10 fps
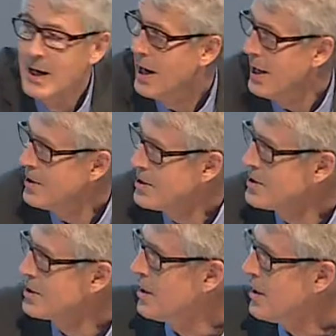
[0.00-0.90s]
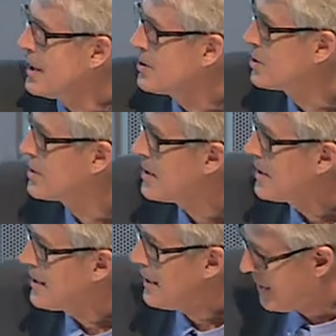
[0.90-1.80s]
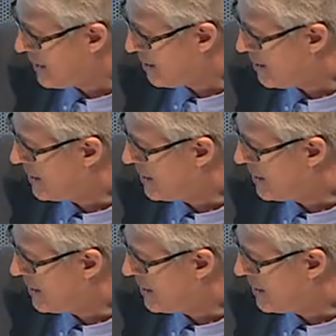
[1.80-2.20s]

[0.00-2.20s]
And this is a large study here